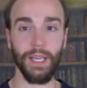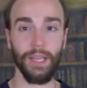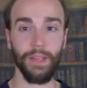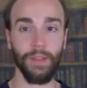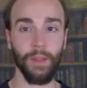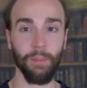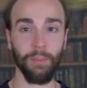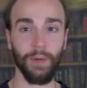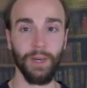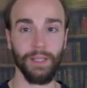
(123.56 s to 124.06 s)
in
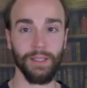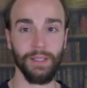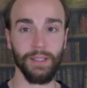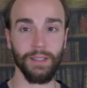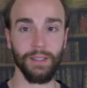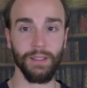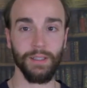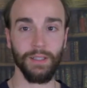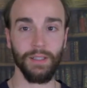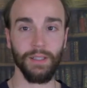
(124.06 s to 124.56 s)
the
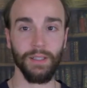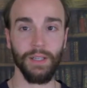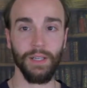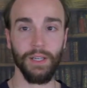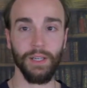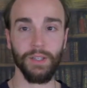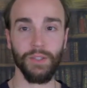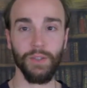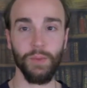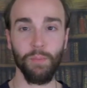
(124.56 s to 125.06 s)
present.
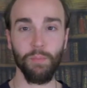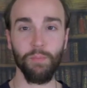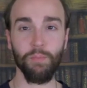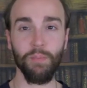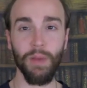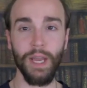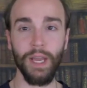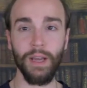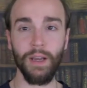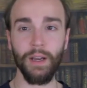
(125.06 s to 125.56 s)
So
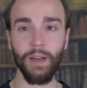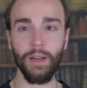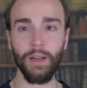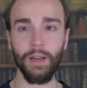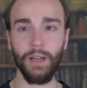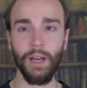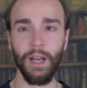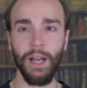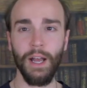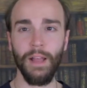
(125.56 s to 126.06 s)

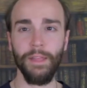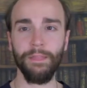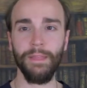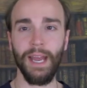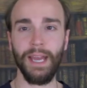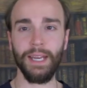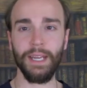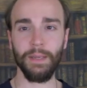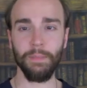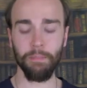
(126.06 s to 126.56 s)
bear
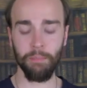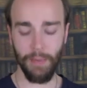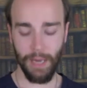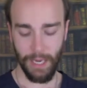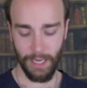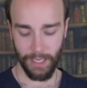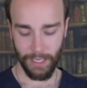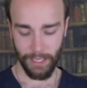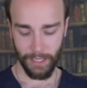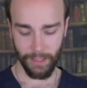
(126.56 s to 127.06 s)
that in
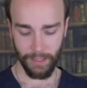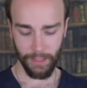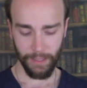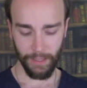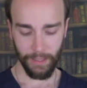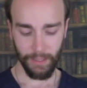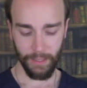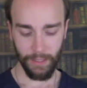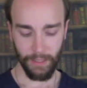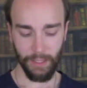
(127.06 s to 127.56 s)
mind.
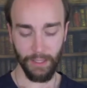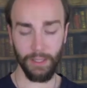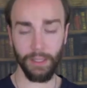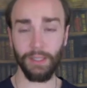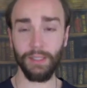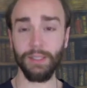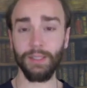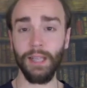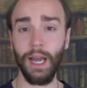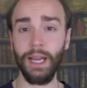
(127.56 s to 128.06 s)

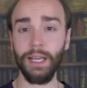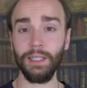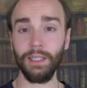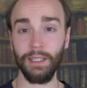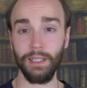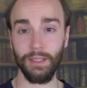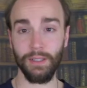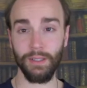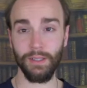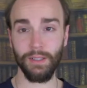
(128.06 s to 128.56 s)

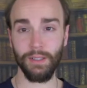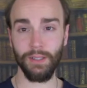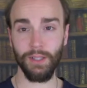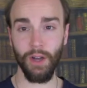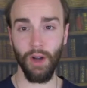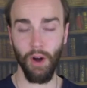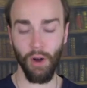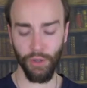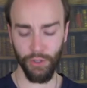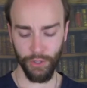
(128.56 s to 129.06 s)
Silence
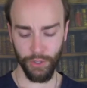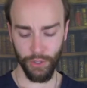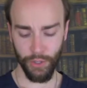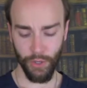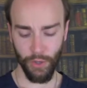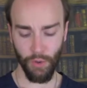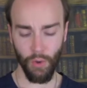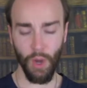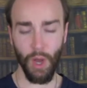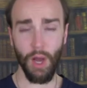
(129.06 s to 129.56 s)

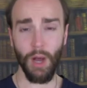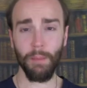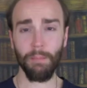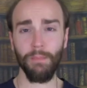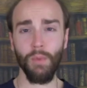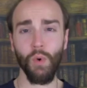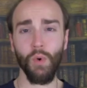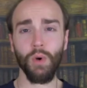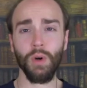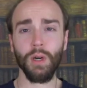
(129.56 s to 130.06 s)
also.
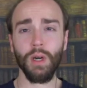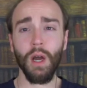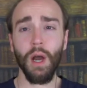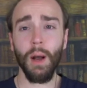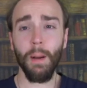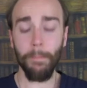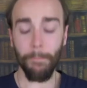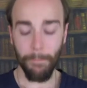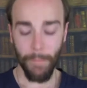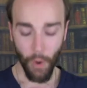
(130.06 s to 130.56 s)
More
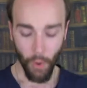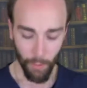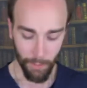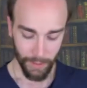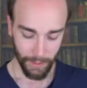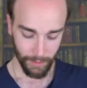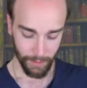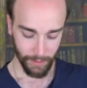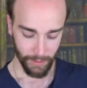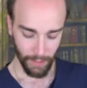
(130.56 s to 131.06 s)

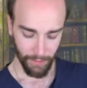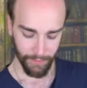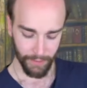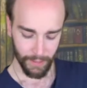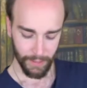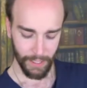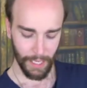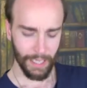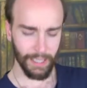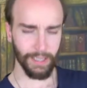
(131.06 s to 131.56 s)
moments of
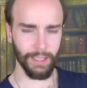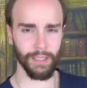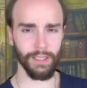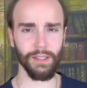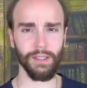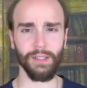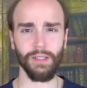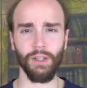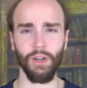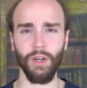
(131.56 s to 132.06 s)

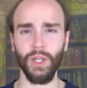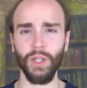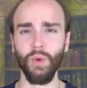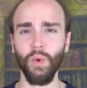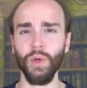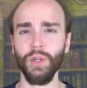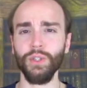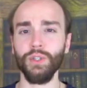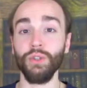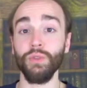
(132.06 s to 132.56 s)
silence are
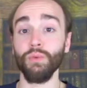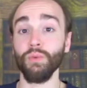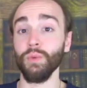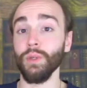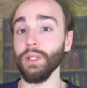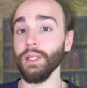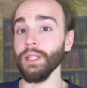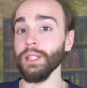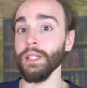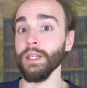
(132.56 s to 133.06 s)
going to
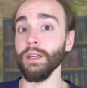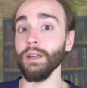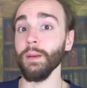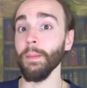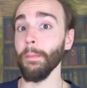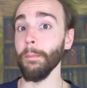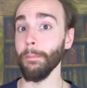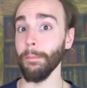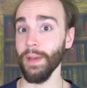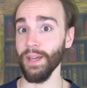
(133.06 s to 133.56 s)
really
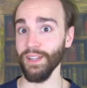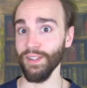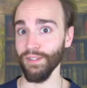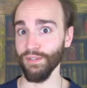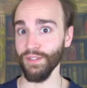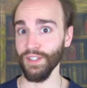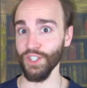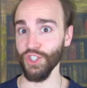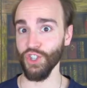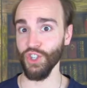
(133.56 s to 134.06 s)

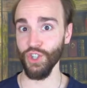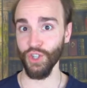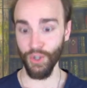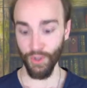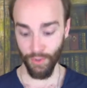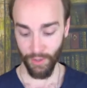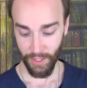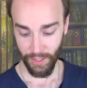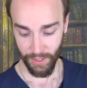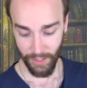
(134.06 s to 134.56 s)
benefit
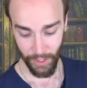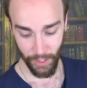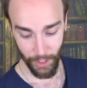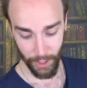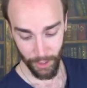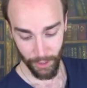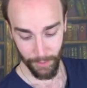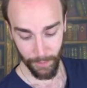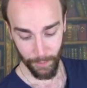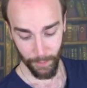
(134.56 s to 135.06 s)
you this
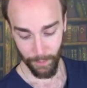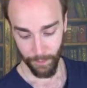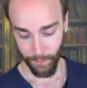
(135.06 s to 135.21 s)
year.